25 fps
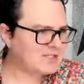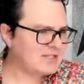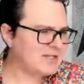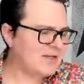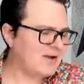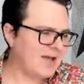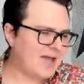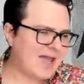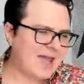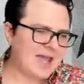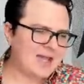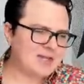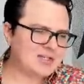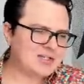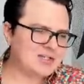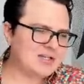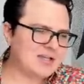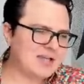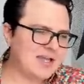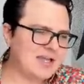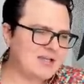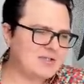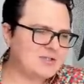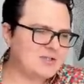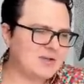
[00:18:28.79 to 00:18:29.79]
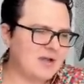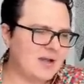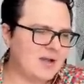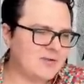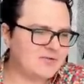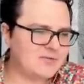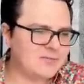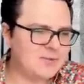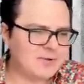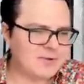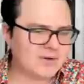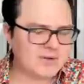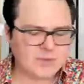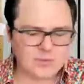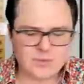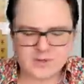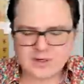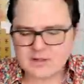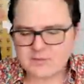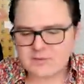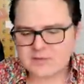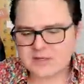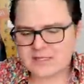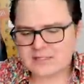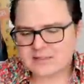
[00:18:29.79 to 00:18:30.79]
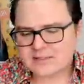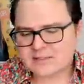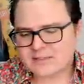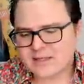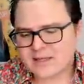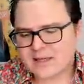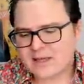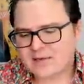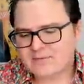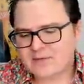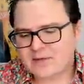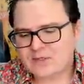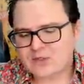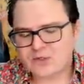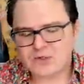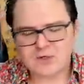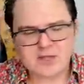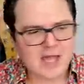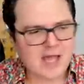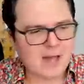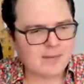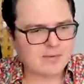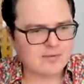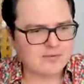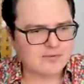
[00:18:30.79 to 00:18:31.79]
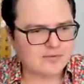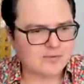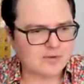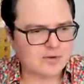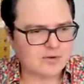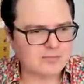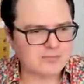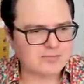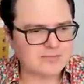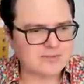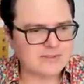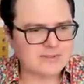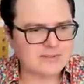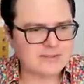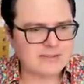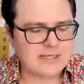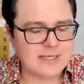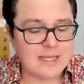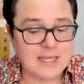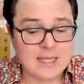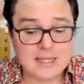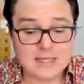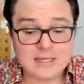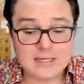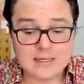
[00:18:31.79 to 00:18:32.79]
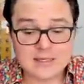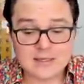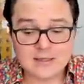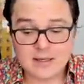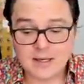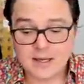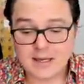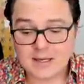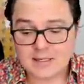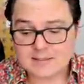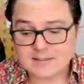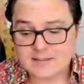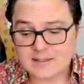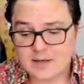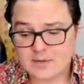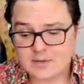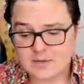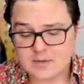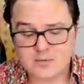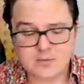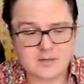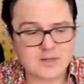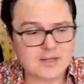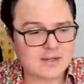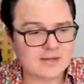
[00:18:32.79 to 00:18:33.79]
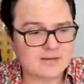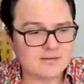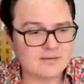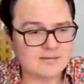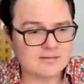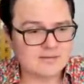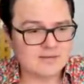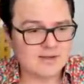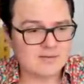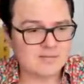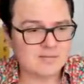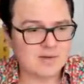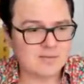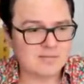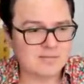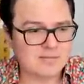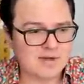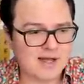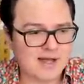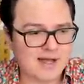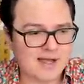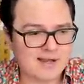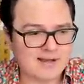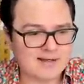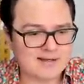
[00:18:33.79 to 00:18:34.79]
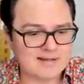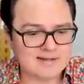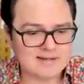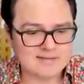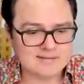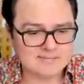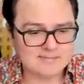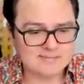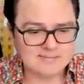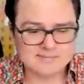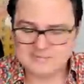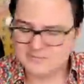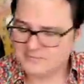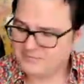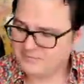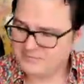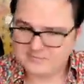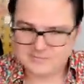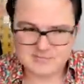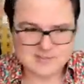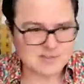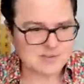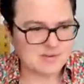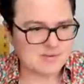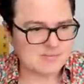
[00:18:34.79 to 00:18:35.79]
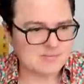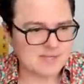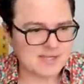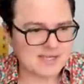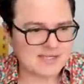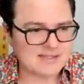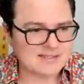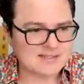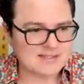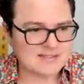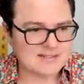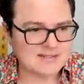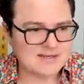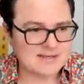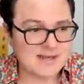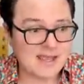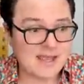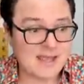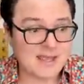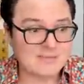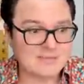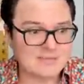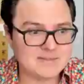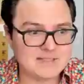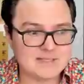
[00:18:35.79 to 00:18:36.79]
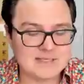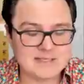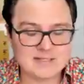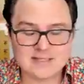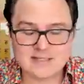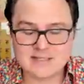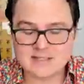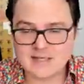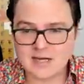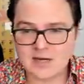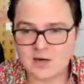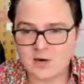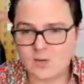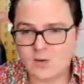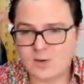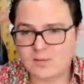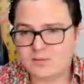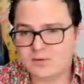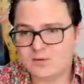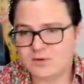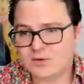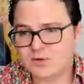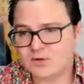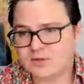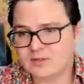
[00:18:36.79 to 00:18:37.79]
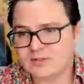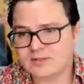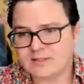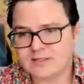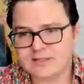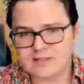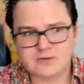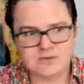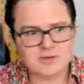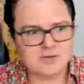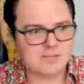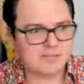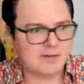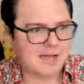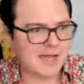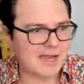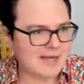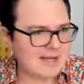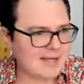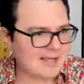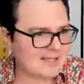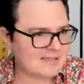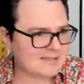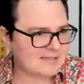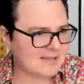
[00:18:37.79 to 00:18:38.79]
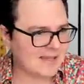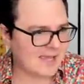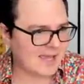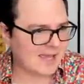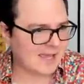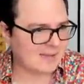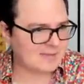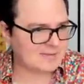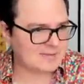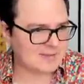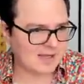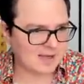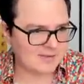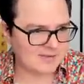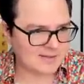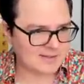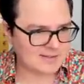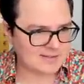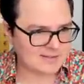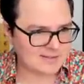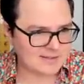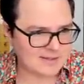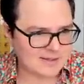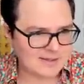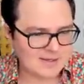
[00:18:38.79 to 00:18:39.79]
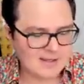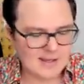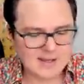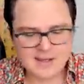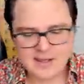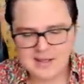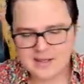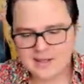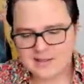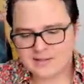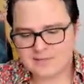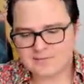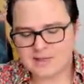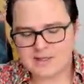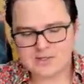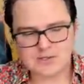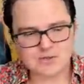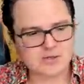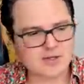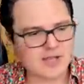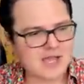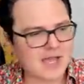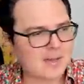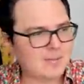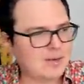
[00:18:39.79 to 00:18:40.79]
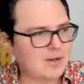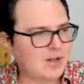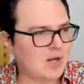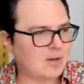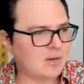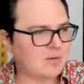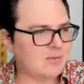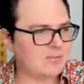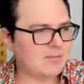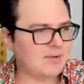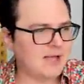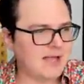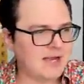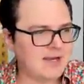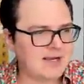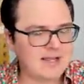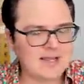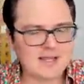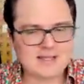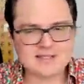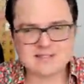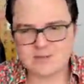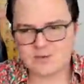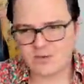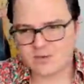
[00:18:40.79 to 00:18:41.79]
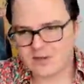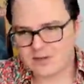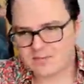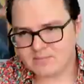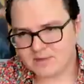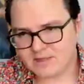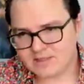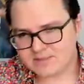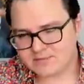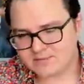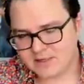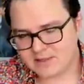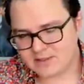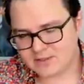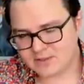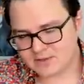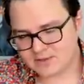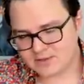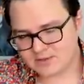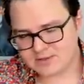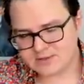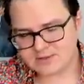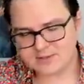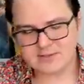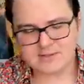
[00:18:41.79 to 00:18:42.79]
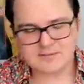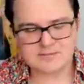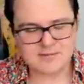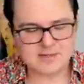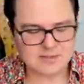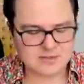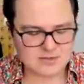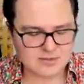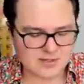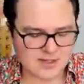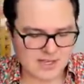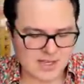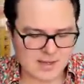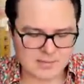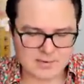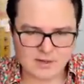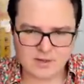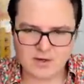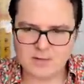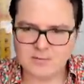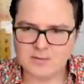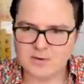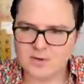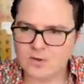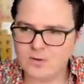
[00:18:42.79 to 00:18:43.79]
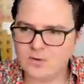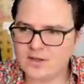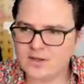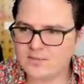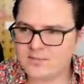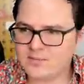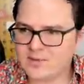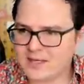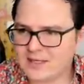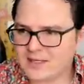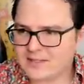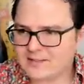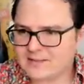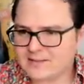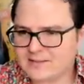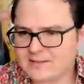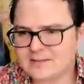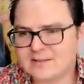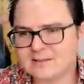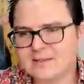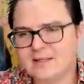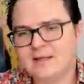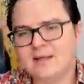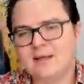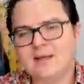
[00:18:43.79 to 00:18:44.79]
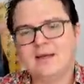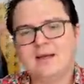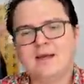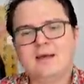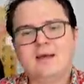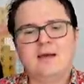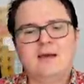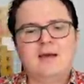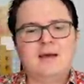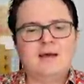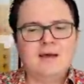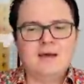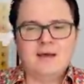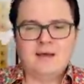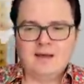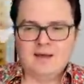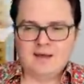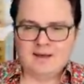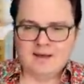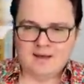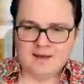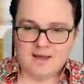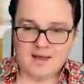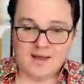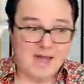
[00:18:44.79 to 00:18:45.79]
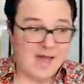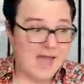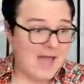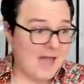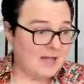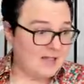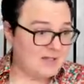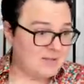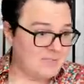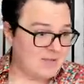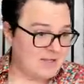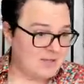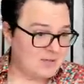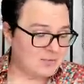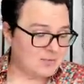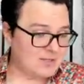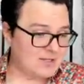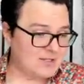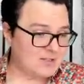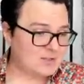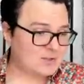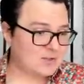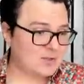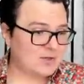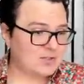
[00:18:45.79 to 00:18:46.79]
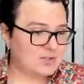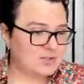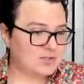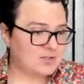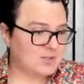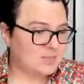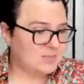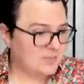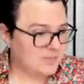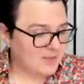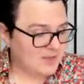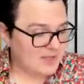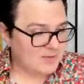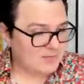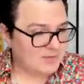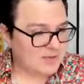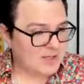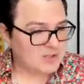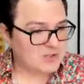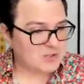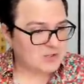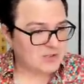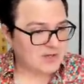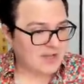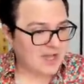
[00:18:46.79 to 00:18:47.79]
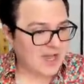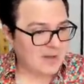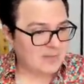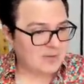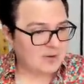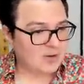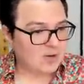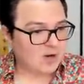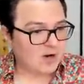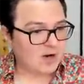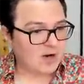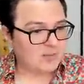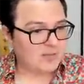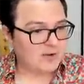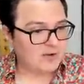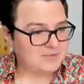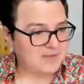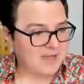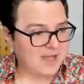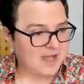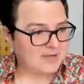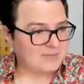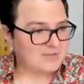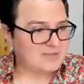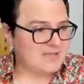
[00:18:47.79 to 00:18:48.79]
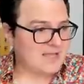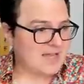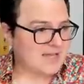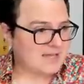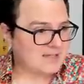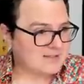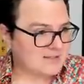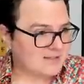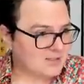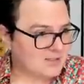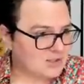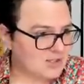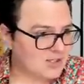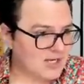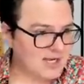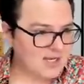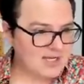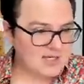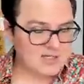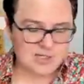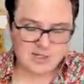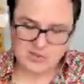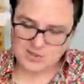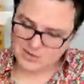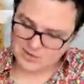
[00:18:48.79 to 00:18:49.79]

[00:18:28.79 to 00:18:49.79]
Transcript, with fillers: Now, Hashed, in case you're not familiar, they're one of the biggest venture capital firms in South Korea. They've been behind some of the biggest names in the entire cryptocurrency industry. Binance Labs, obviously, the venture capital arm of Binance, Coinbase Ventures, the venture capital arm of Coinbase, Alameda Research, the venture capital arm of the FTX exchange.